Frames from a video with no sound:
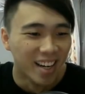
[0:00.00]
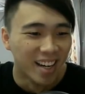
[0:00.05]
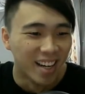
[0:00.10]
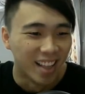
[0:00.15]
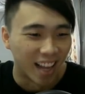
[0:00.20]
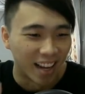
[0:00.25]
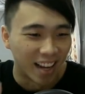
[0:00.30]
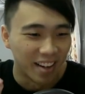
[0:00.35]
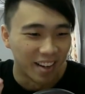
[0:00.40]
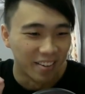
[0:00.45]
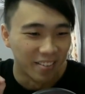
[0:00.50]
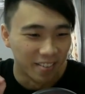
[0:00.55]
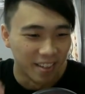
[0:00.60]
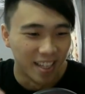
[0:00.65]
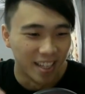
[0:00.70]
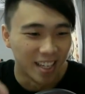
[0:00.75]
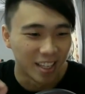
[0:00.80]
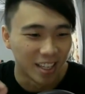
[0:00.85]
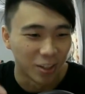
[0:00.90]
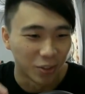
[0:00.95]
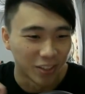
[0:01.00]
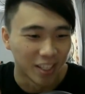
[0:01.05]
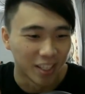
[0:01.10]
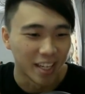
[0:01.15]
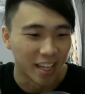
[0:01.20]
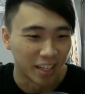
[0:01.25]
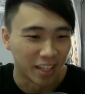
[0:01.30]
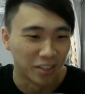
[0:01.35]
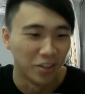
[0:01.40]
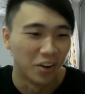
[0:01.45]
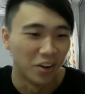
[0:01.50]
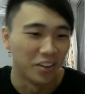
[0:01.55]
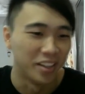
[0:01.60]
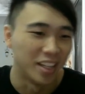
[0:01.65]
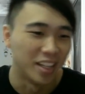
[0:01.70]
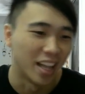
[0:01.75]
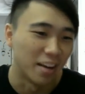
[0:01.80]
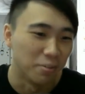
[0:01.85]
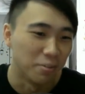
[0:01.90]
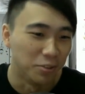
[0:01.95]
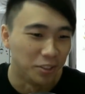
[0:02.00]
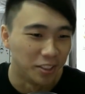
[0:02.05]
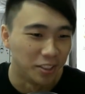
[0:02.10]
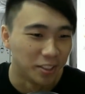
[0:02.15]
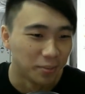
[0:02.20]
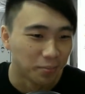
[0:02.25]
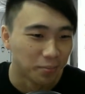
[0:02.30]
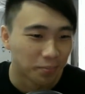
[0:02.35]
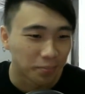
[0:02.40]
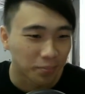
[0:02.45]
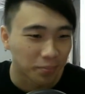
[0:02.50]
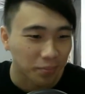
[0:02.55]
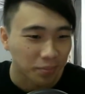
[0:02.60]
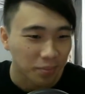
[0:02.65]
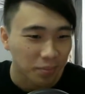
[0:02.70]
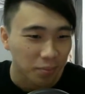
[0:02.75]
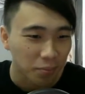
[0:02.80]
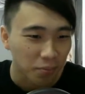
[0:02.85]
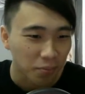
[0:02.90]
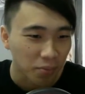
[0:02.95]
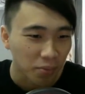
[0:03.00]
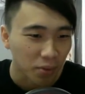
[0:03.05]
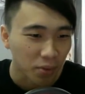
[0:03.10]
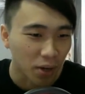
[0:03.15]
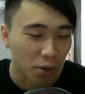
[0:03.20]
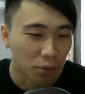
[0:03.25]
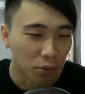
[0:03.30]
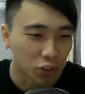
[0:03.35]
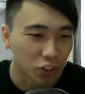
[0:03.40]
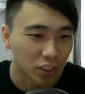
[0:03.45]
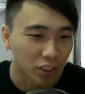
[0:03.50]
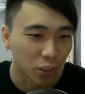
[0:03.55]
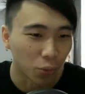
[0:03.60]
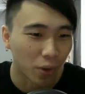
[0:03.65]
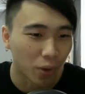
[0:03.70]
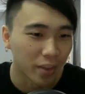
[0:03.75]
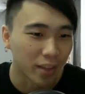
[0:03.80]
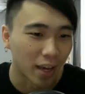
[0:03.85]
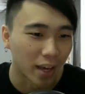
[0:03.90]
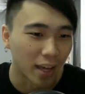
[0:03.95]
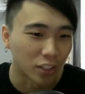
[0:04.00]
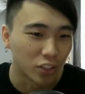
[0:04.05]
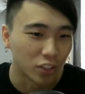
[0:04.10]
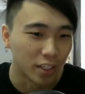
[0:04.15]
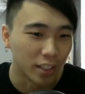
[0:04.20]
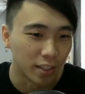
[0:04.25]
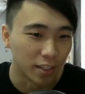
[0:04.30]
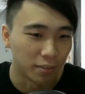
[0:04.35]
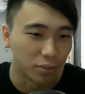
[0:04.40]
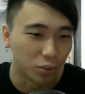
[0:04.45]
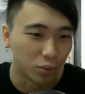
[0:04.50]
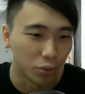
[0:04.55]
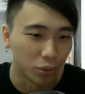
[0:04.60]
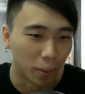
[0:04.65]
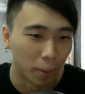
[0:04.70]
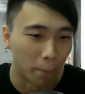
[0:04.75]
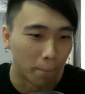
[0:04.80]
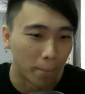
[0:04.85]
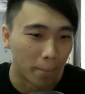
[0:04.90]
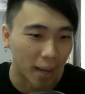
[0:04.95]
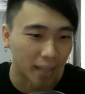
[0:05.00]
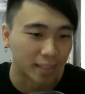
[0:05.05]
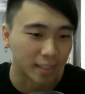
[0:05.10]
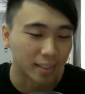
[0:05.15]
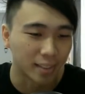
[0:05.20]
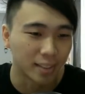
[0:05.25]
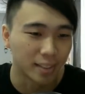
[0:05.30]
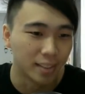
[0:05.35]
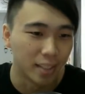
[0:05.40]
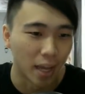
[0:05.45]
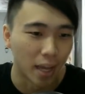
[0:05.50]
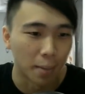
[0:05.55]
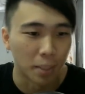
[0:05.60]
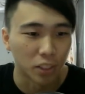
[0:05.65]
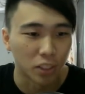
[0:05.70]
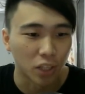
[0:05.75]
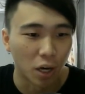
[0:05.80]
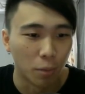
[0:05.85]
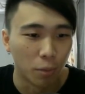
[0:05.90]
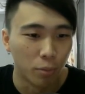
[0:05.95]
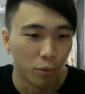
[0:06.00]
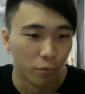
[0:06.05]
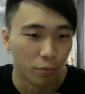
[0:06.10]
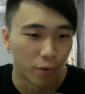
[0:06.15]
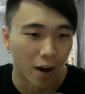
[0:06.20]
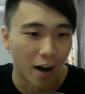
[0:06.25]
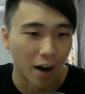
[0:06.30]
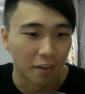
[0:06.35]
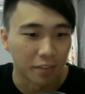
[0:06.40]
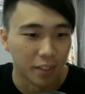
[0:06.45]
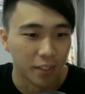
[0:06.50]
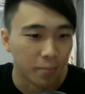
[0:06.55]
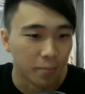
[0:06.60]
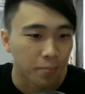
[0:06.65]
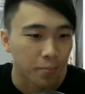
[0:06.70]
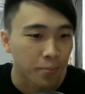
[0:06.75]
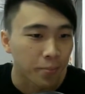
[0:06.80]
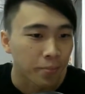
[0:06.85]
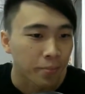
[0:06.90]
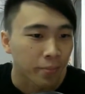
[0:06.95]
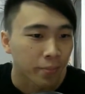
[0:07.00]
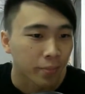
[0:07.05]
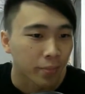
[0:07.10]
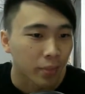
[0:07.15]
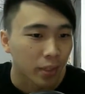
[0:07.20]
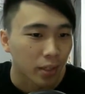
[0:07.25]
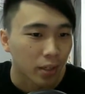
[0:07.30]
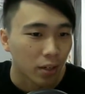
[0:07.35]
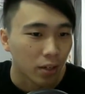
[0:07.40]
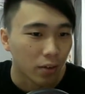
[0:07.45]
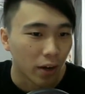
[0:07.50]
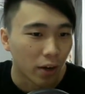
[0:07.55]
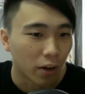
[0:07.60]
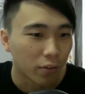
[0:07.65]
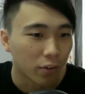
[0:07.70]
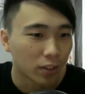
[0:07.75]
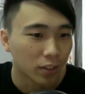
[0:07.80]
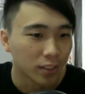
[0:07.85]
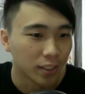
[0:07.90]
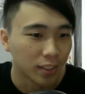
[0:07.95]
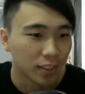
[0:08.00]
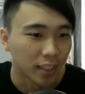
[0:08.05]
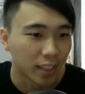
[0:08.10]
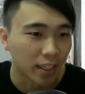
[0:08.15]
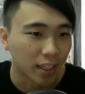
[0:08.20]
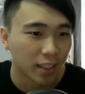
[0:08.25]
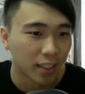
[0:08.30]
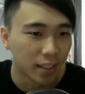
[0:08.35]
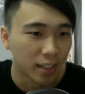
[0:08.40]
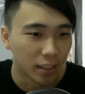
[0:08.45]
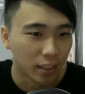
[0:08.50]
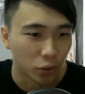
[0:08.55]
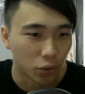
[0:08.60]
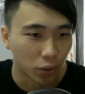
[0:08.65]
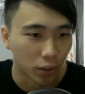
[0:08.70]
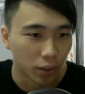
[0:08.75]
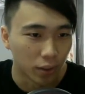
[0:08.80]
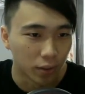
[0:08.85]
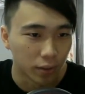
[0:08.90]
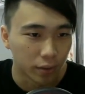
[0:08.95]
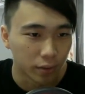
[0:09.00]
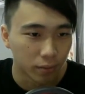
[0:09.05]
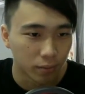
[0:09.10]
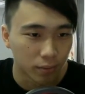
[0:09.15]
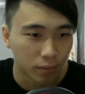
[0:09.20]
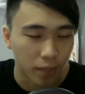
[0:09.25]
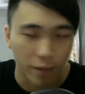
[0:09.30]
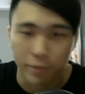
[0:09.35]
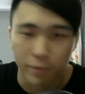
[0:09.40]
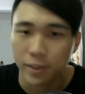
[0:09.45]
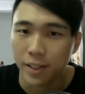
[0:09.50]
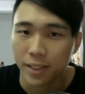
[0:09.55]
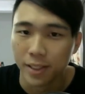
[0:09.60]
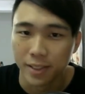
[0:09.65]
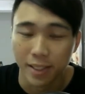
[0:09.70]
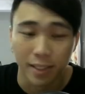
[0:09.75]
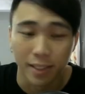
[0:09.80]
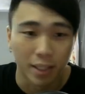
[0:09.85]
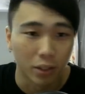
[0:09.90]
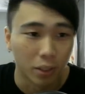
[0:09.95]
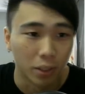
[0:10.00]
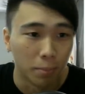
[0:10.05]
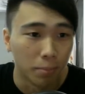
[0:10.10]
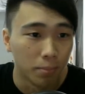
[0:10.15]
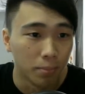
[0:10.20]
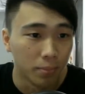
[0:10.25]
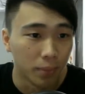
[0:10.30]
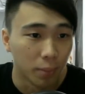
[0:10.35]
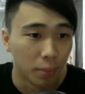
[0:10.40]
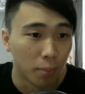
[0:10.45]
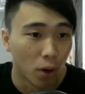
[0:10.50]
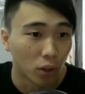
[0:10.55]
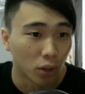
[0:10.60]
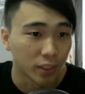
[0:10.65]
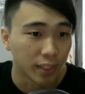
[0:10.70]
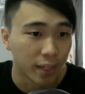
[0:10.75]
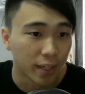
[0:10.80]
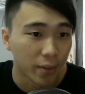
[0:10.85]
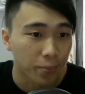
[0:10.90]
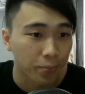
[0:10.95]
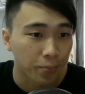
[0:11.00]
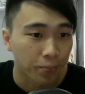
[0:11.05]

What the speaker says: right, really totally ignored the light runes, which is the one that actually gives you the best damage output for Arthur. Right, of course the second hit is going to definitely take down the boss there.